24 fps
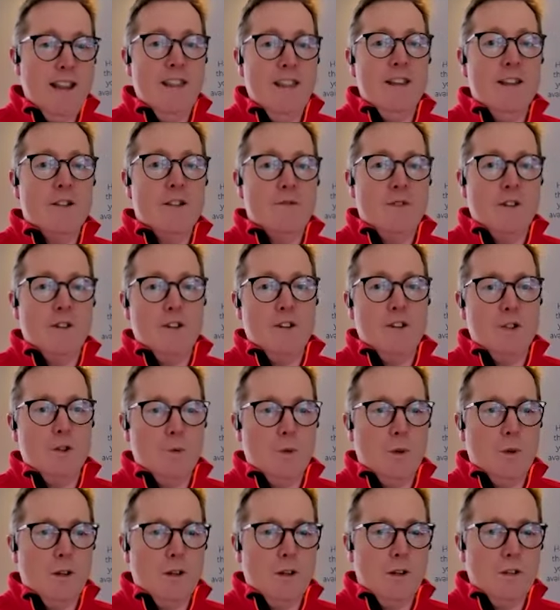in this
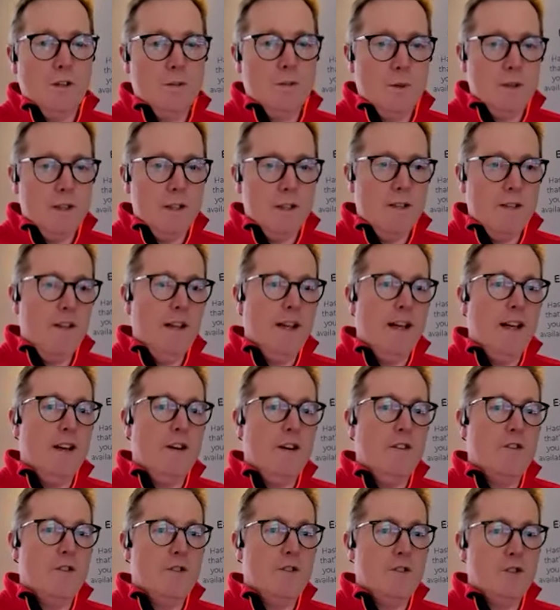virtual world. We're living
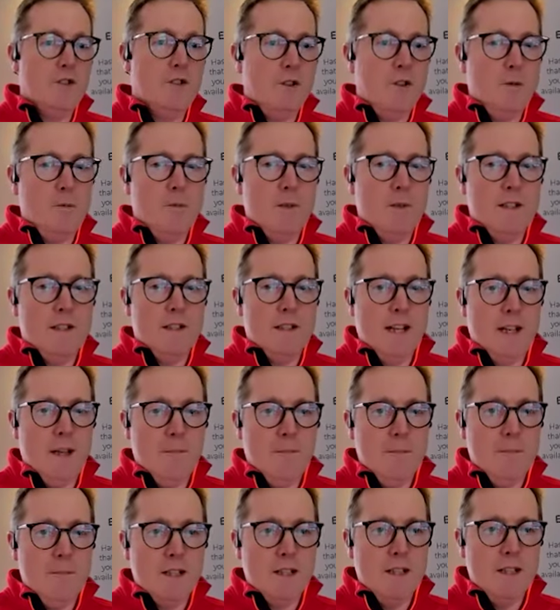our lives on Zoom and
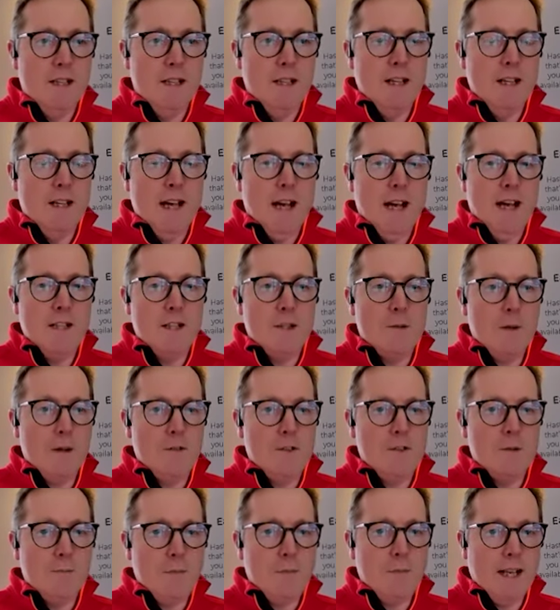Teams, and
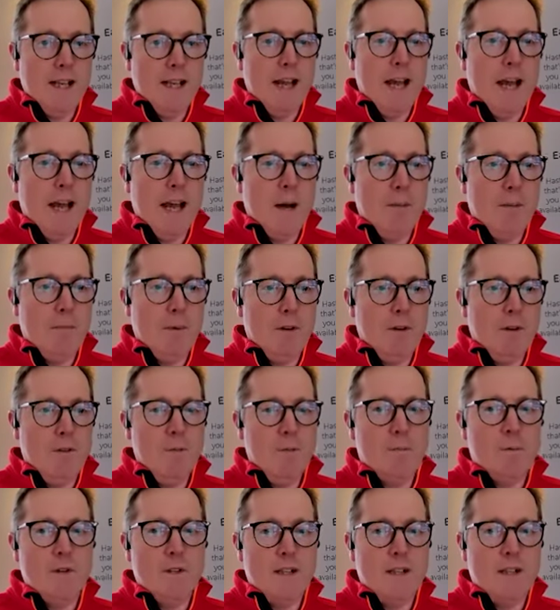to be able to make that
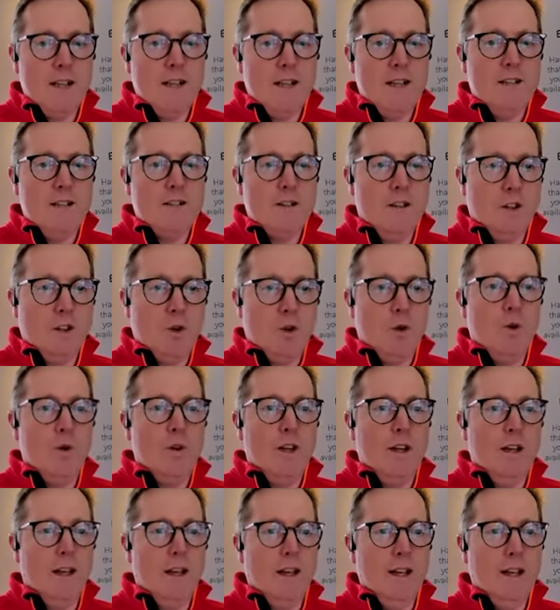happen and present
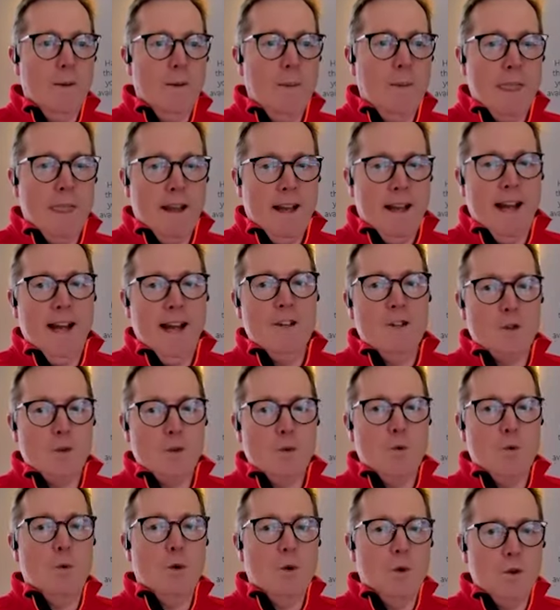accordingly,
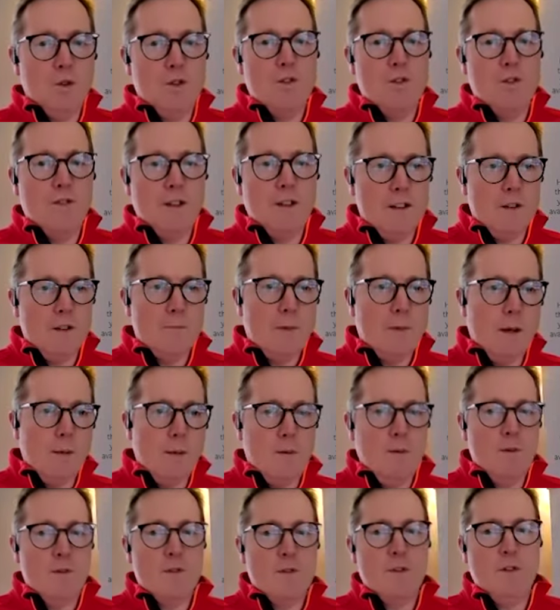and to award to various
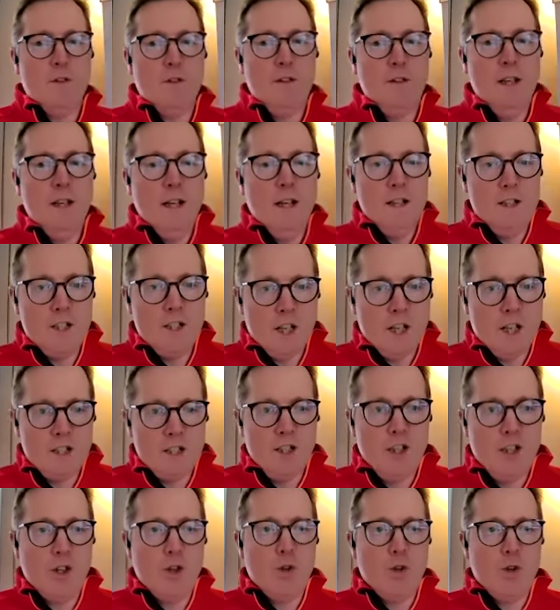people to
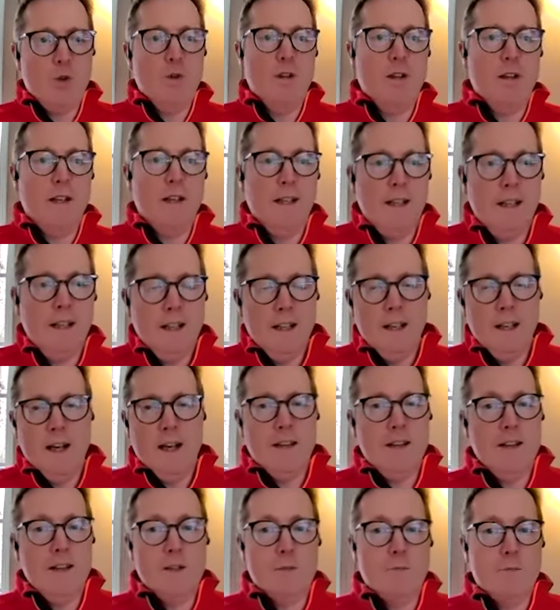judge it accordingly.
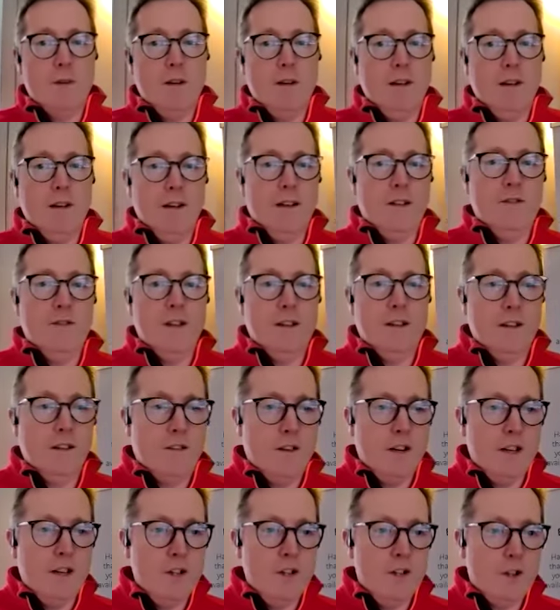I think it's brilliant. They've
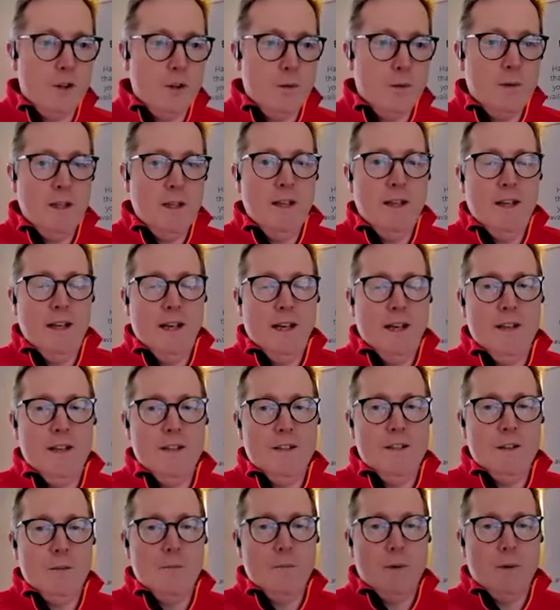done a great job,
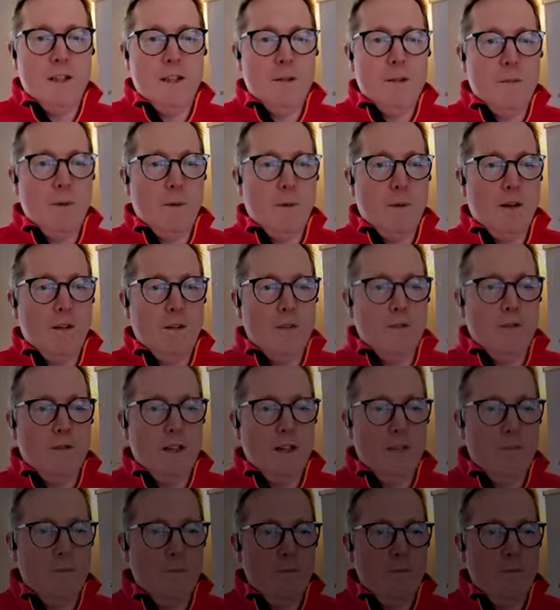and pleased to be part of